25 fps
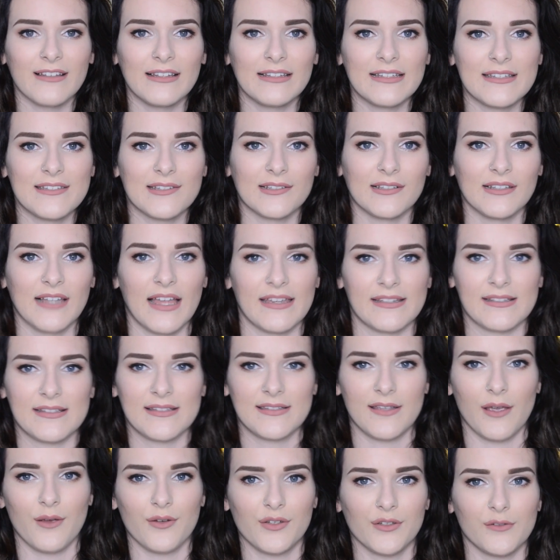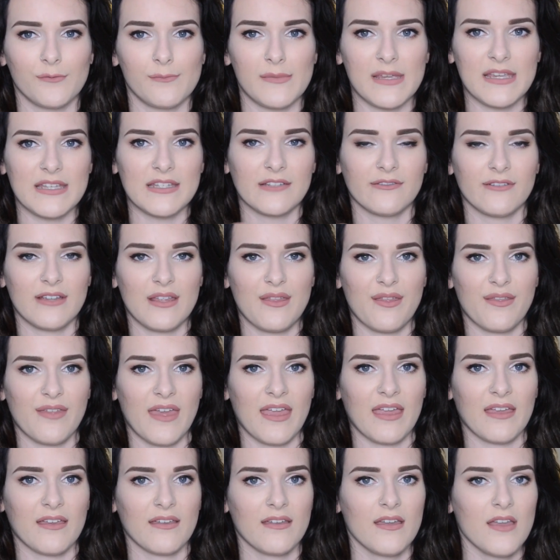a little like social media-y
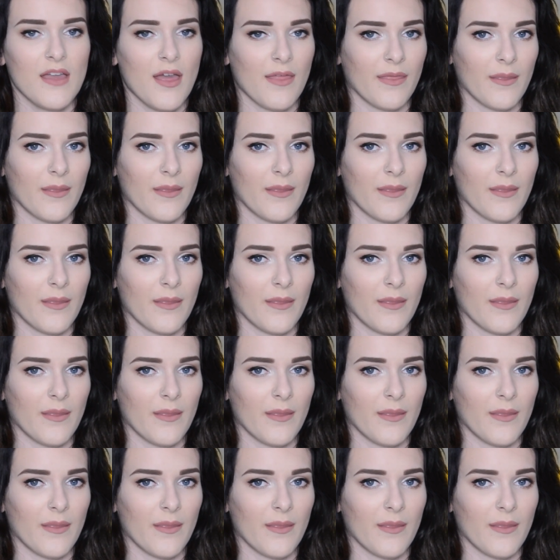thing